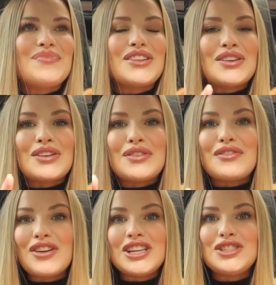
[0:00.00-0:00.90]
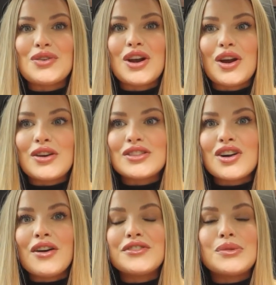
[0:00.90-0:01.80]
You can refresh your clothes
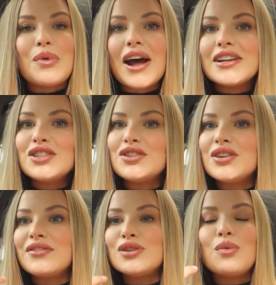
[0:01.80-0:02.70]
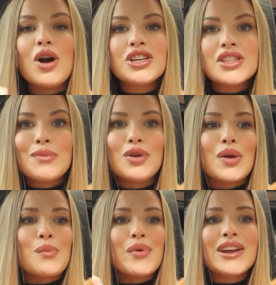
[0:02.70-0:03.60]
after a Braai, so you don't have to wash them. You
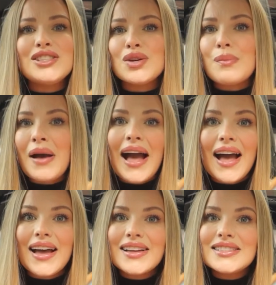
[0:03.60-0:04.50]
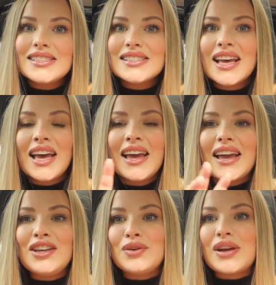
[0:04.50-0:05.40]
can press your pants,
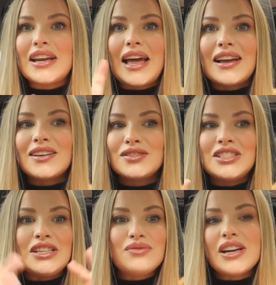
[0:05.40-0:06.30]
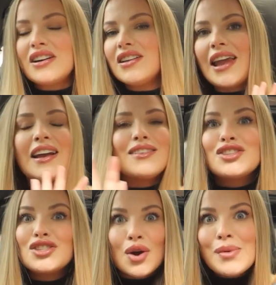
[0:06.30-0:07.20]
you can like de-wrinkle, like
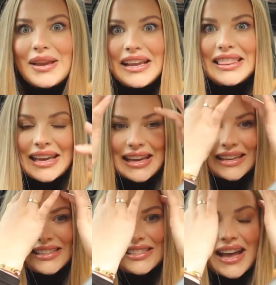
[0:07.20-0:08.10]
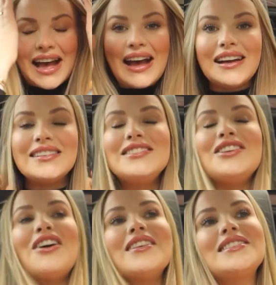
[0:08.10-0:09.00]
so many things. And
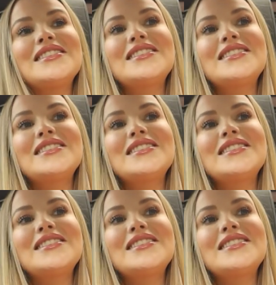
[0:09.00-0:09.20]
yeah,